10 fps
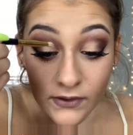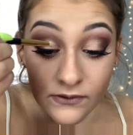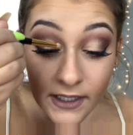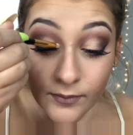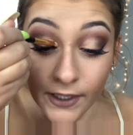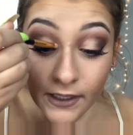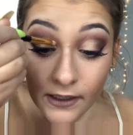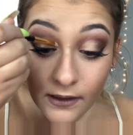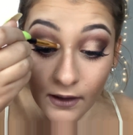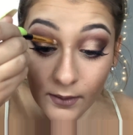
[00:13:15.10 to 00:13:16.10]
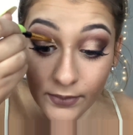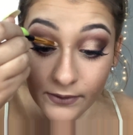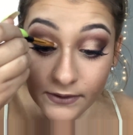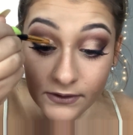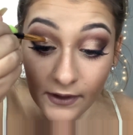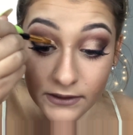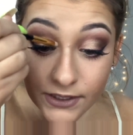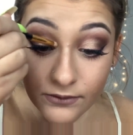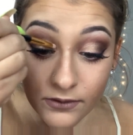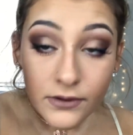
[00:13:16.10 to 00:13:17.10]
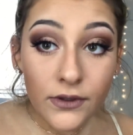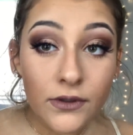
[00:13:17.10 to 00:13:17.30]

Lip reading: Also kind of bringing it up into the eyeshadow.